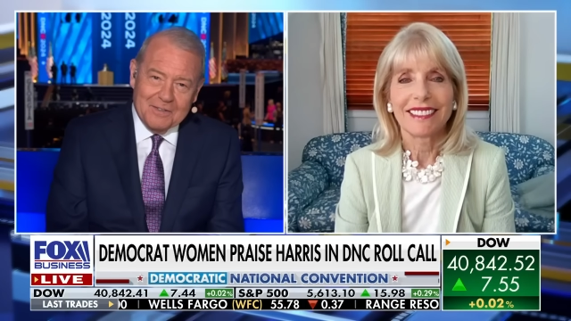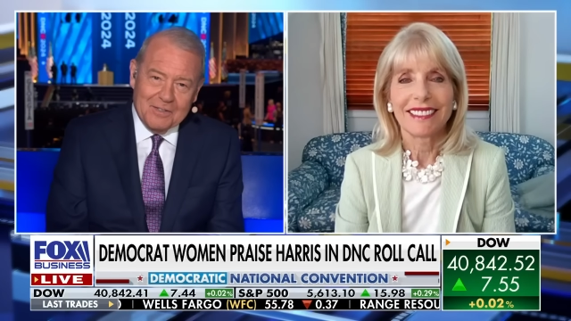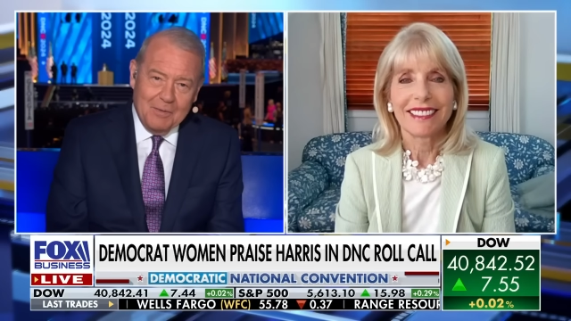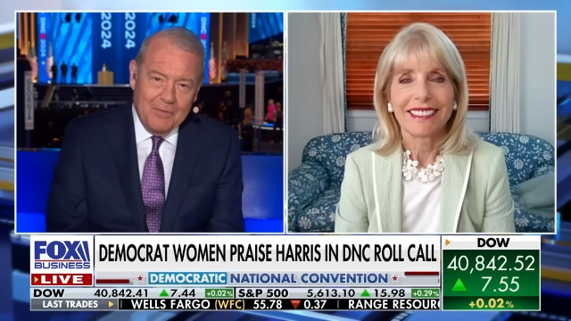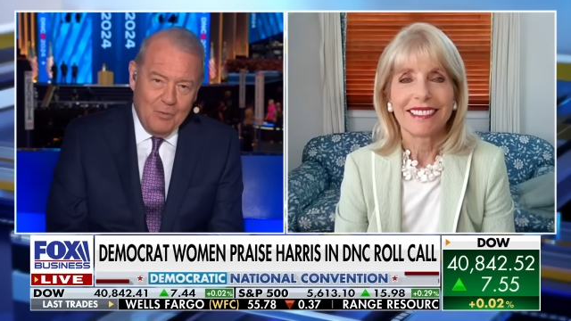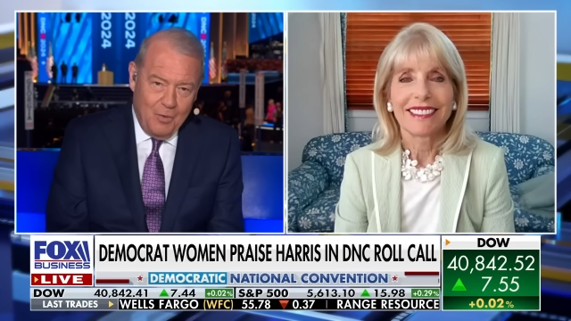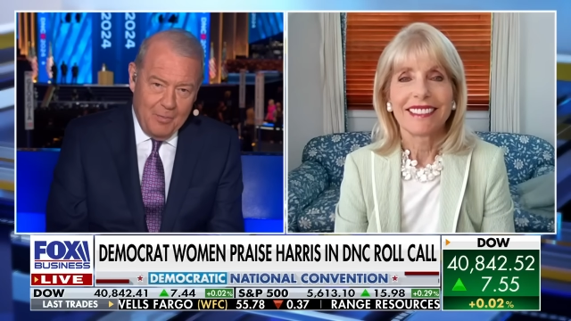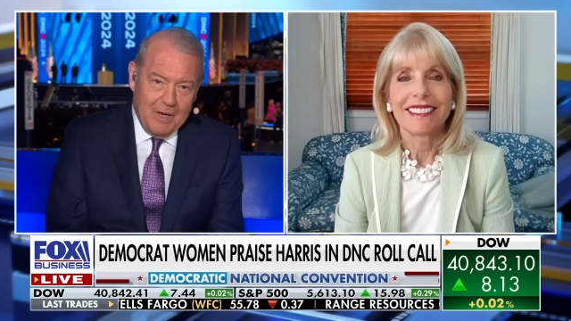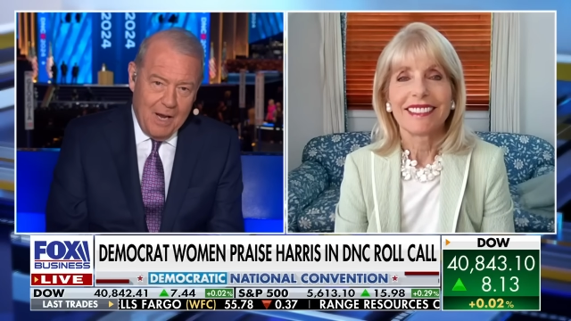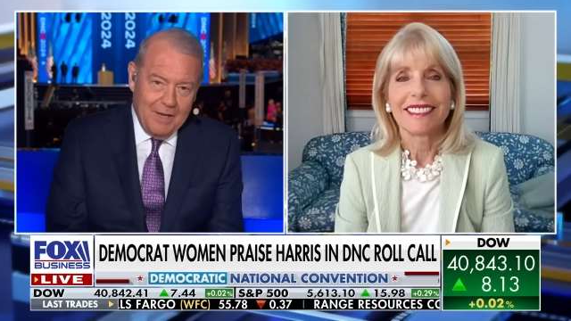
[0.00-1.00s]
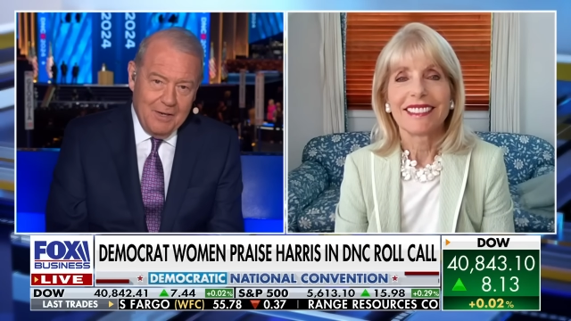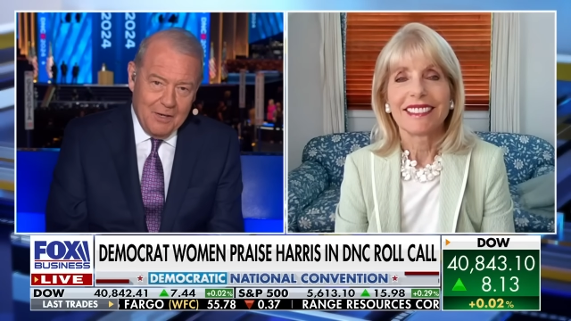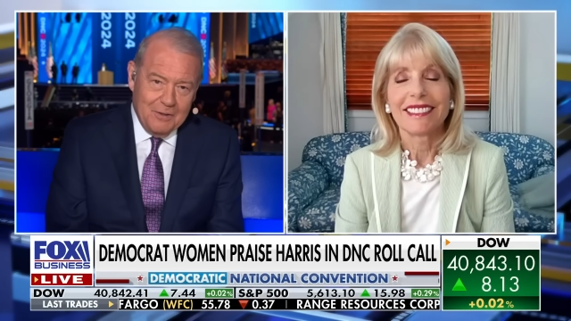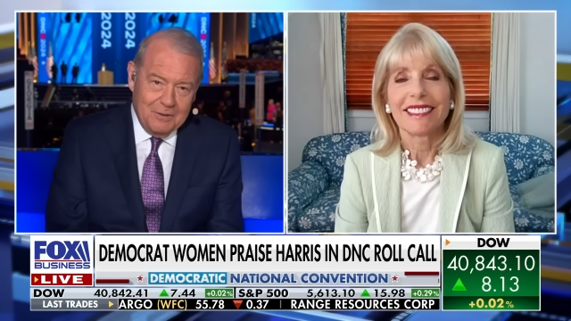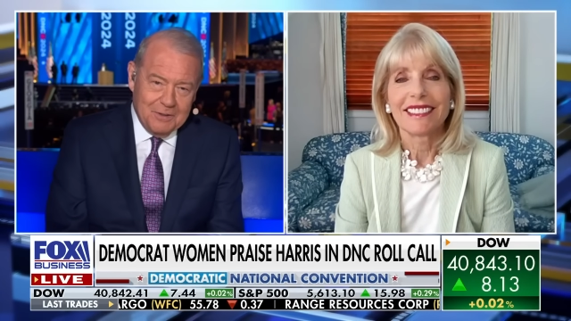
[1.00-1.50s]
Speaker 1: some of the women I
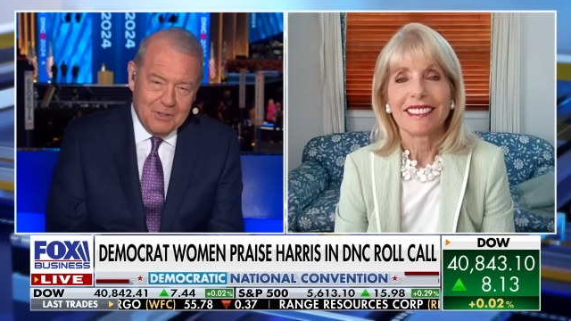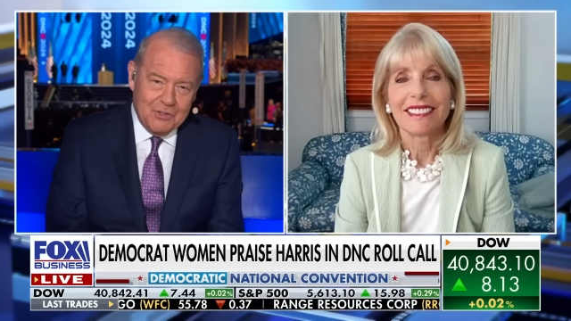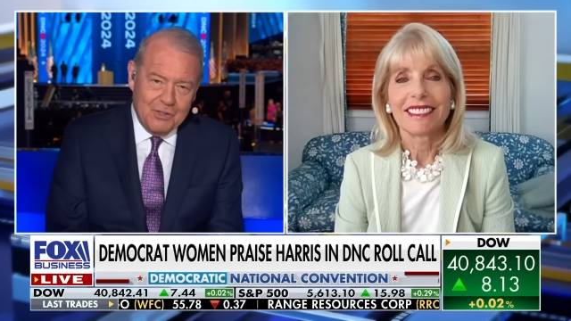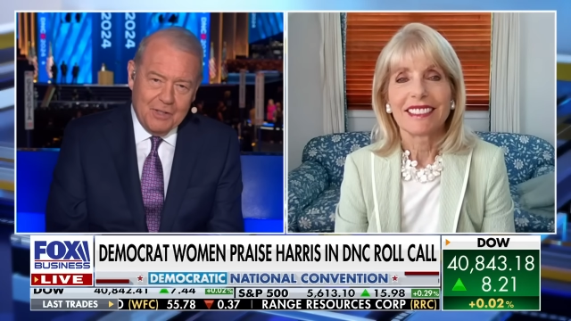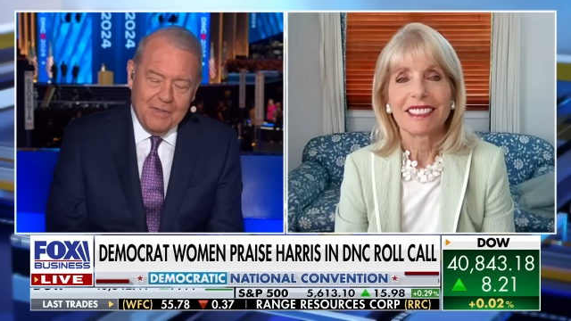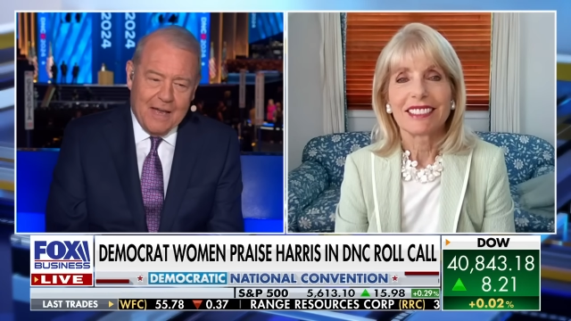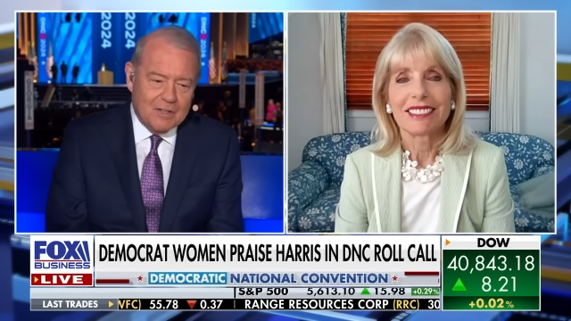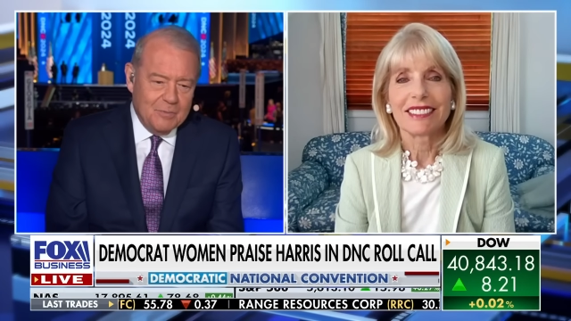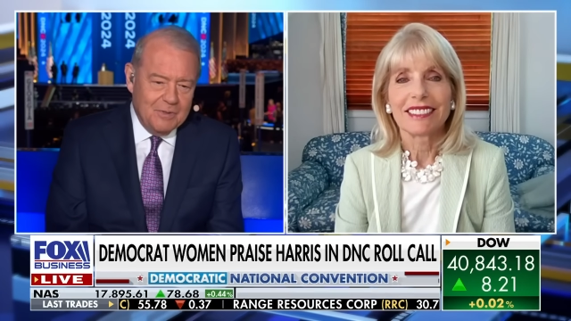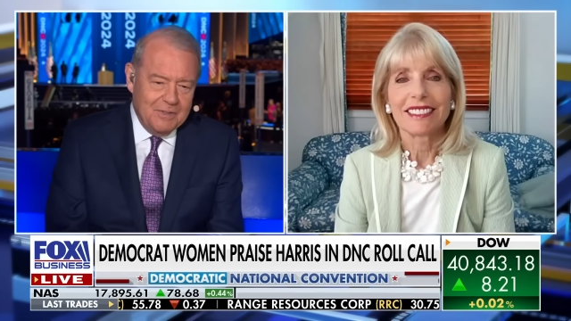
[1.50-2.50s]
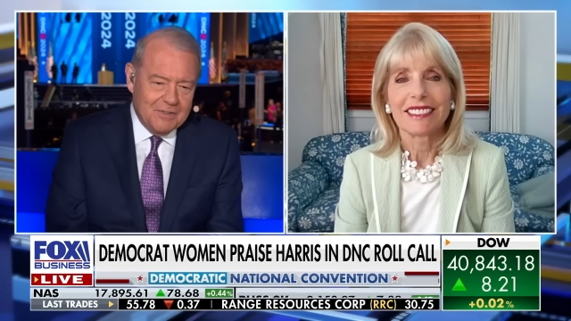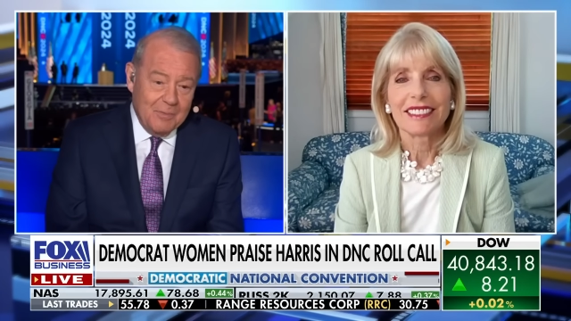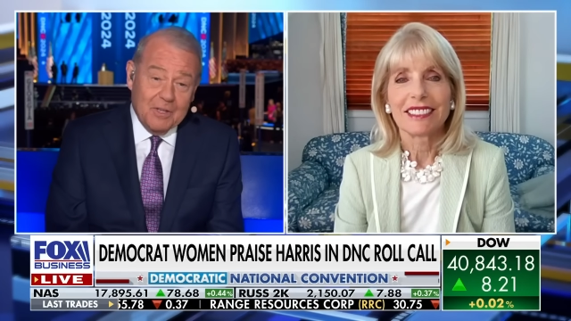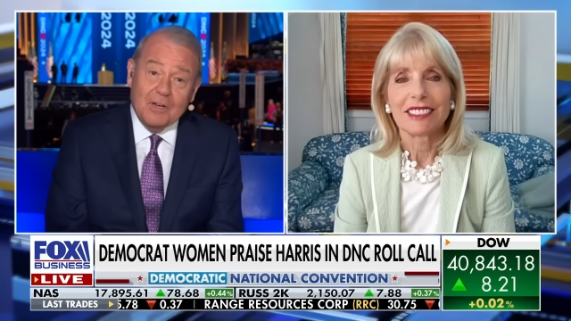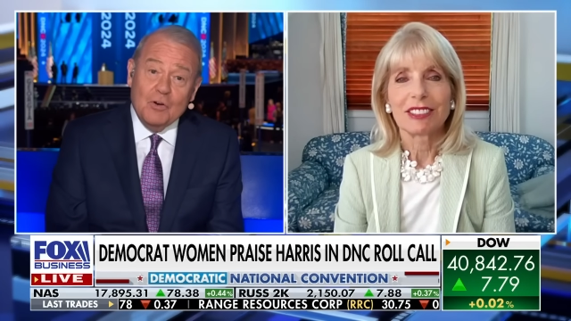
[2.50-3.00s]
know consider that to be
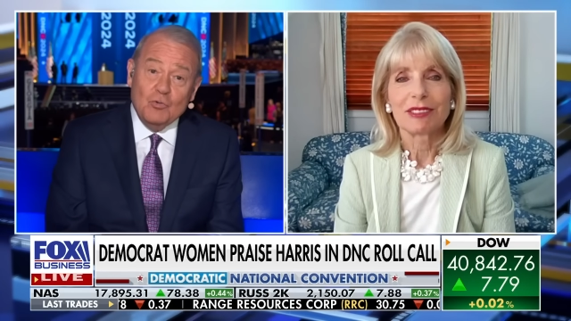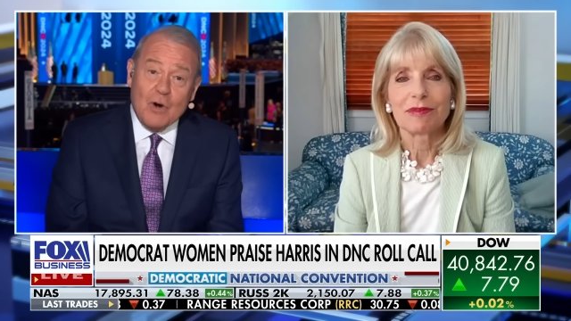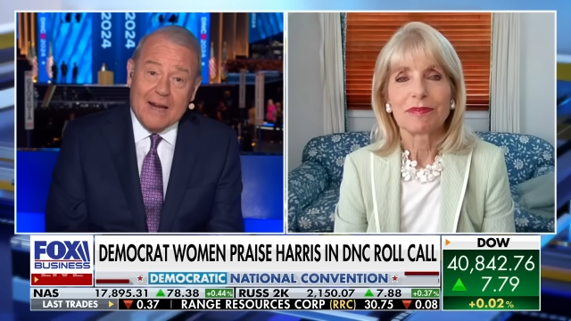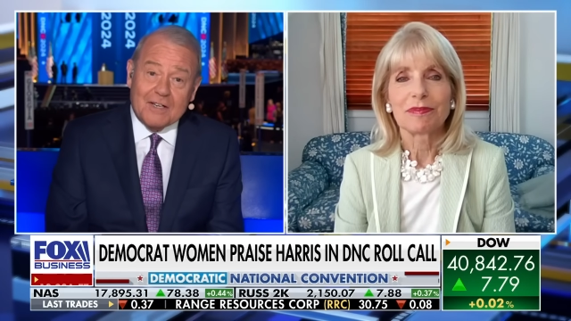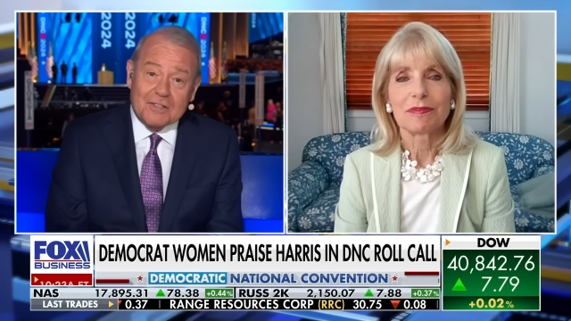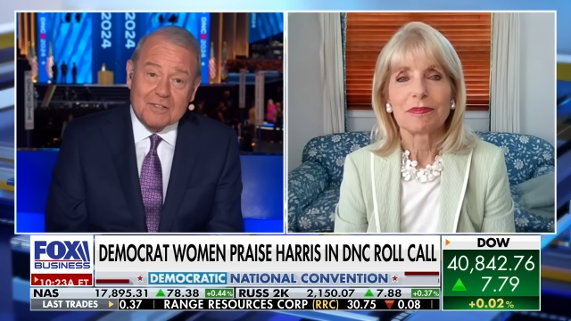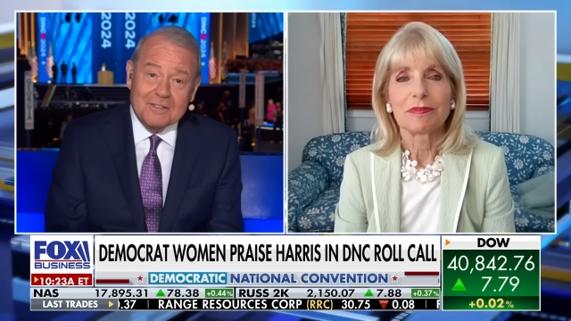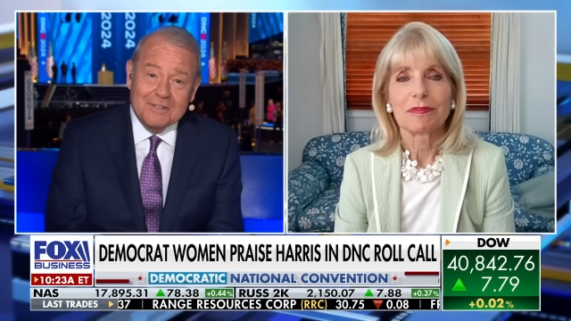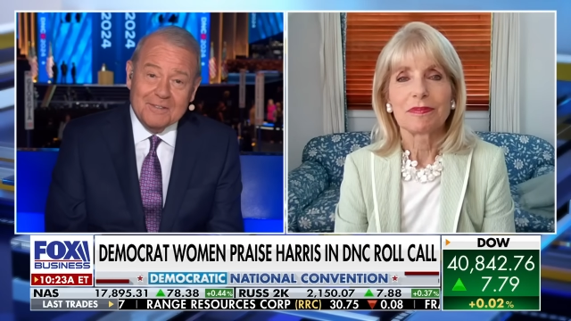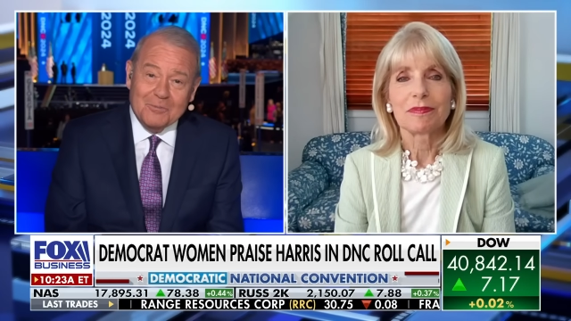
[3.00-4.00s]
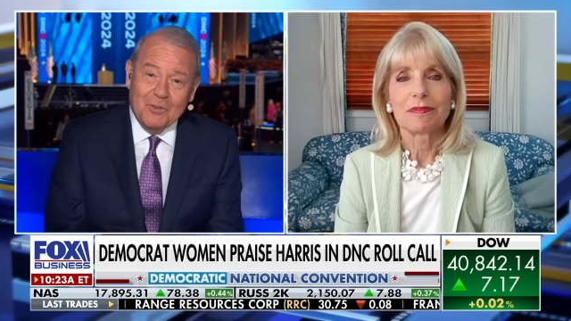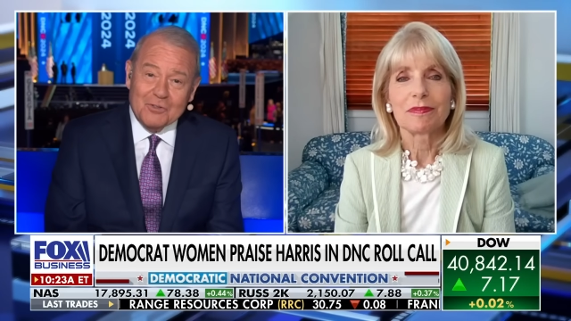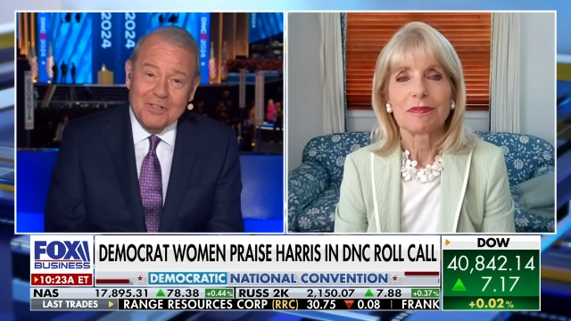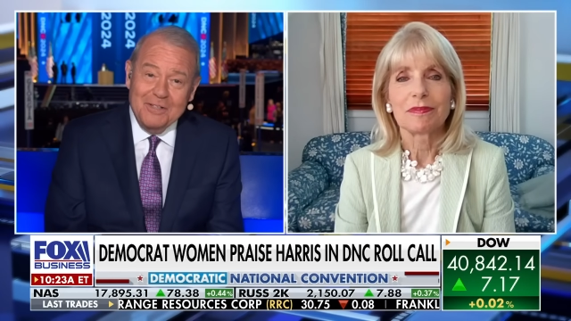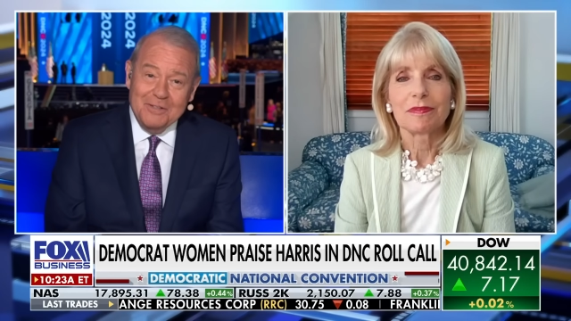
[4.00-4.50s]
something of a rant. What
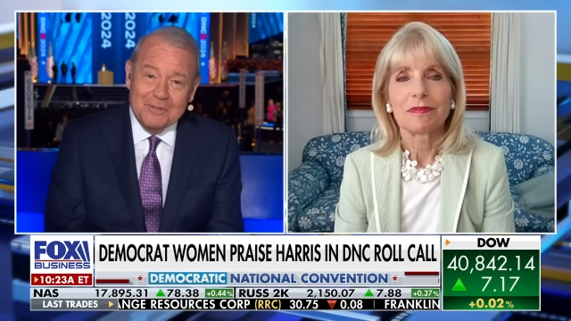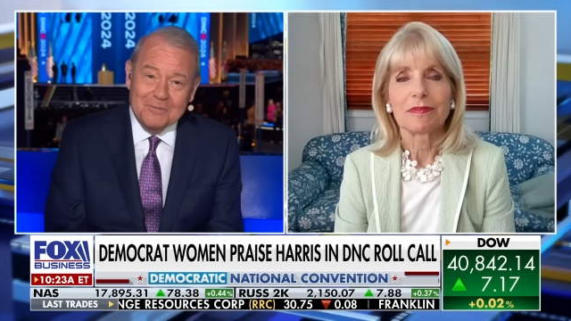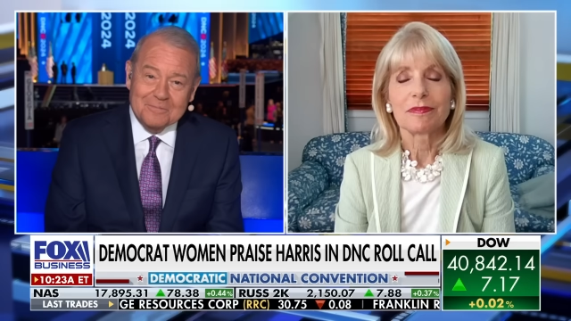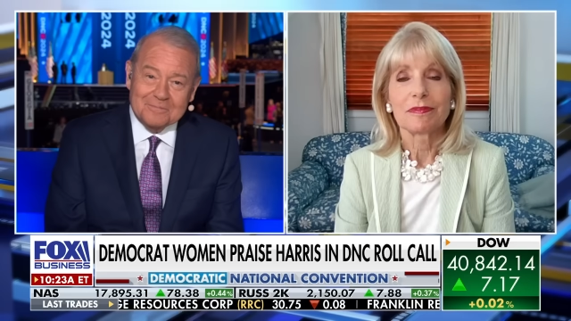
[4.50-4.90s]
say you?